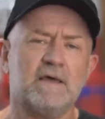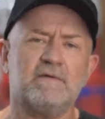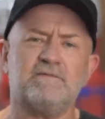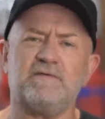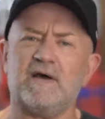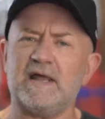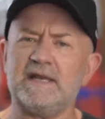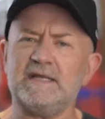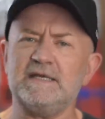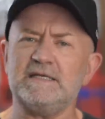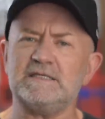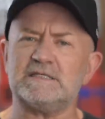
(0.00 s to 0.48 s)

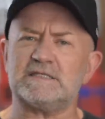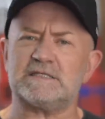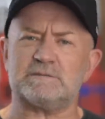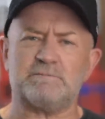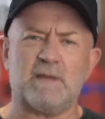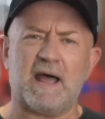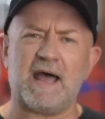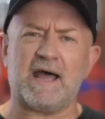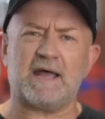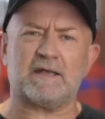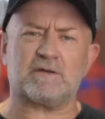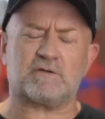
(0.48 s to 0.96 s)
funny,
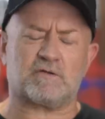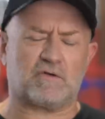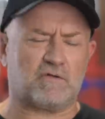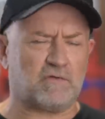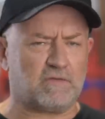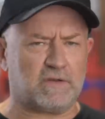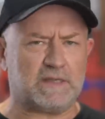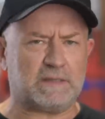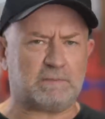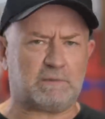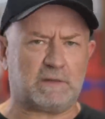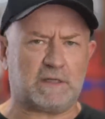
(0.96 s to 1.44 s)
smart,
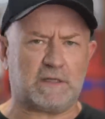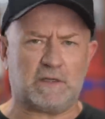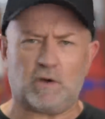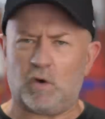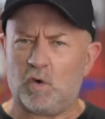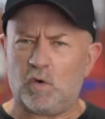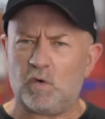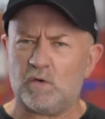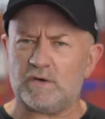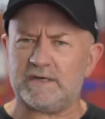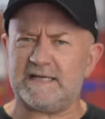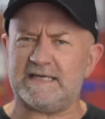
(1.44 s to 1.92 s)
creepy,
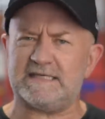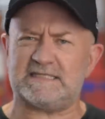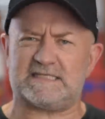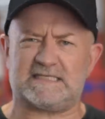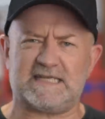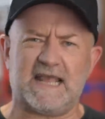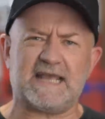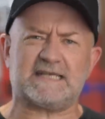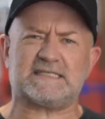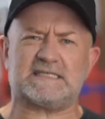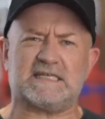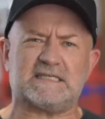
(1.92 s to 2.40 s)
horny,
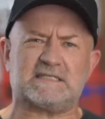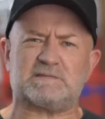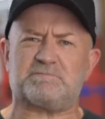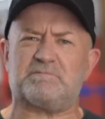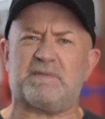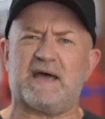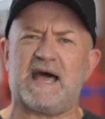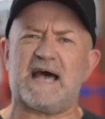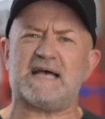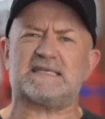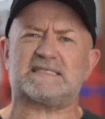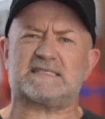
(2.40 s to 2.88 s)
sexist
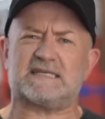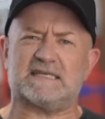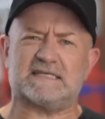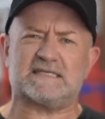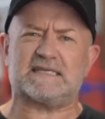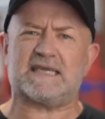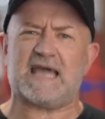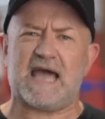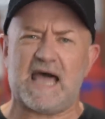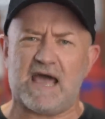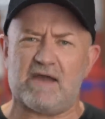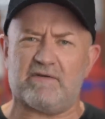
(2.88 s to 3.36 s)

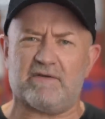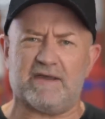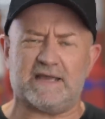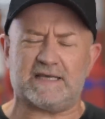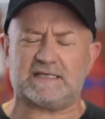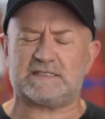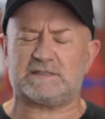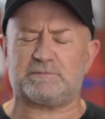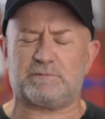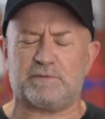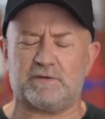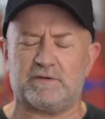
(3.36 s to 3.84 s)
bastard car
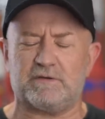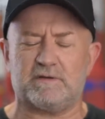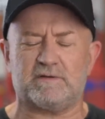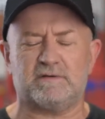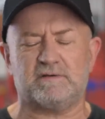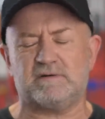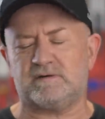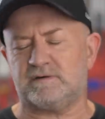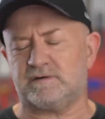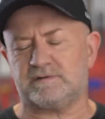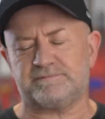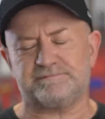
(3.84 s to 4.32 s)
expert,
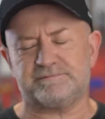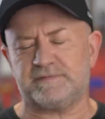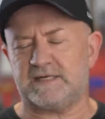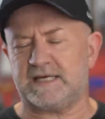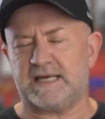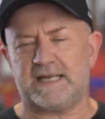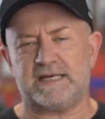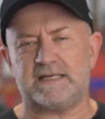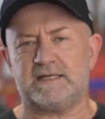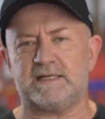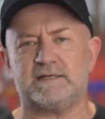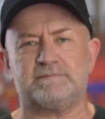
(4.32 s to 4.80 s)
or I
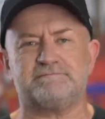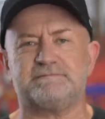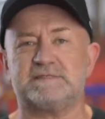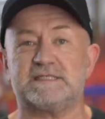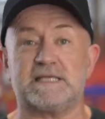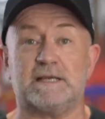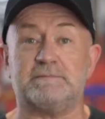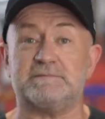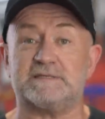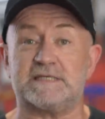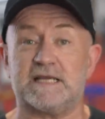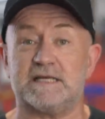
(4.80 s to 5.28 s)
don't know,
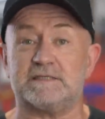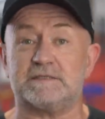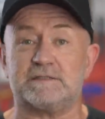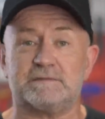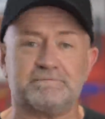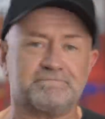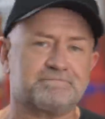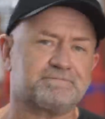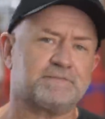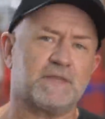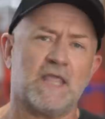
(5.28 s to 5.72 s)
some such.